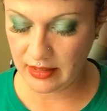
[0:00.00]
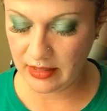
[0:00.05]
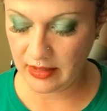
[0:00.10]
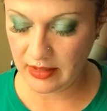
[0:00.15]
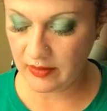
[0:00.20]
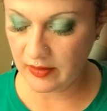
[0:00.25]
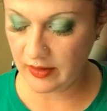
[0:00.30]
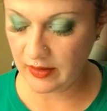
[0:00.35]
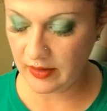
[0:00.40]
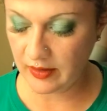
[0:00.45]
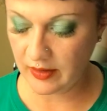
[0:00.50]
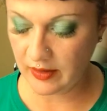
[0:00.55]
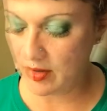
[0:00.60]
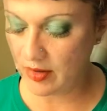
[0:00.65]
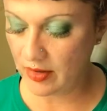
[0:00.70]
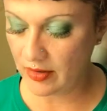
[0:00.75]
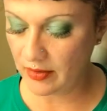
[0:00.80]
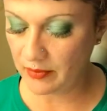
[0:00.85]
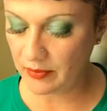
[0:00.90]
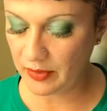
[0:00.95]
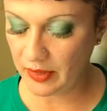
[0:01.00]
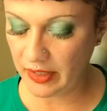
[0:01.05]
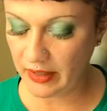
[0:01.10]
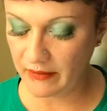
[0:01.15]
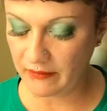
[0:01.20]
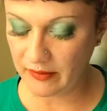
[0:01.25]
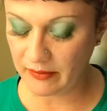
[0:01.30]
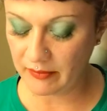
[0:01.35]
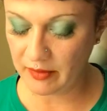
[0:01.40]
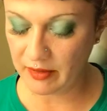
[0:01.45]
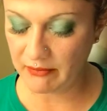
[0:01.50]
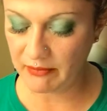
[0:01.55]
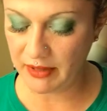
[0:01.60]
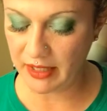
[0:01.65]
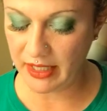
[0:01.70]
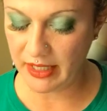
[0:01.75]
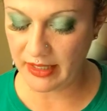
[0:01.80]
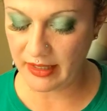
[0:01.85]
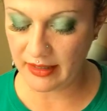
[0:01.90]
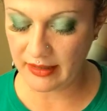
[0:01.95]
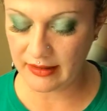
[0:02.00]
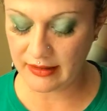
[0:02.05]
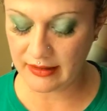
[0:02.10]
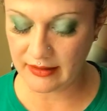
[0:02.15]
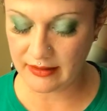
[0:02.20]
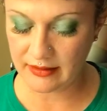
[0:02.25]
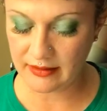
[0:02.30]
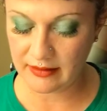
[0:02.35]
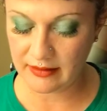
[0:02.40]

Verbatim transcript: Healing a heartbreak from the past.